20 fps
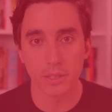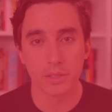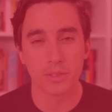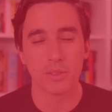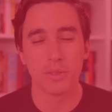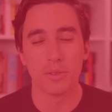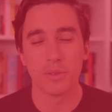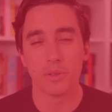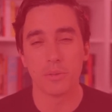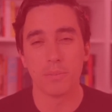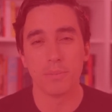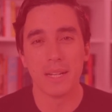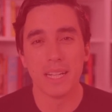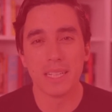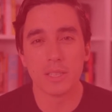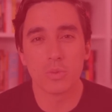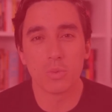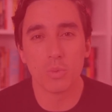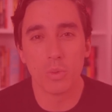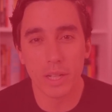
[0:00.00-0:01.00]
So the
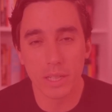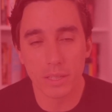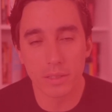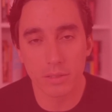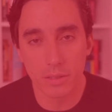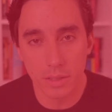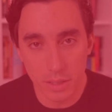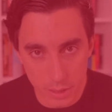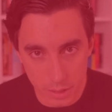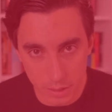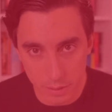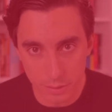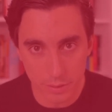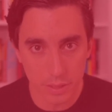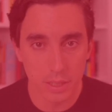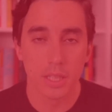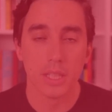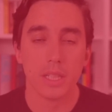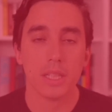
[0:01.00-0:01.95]
best way to live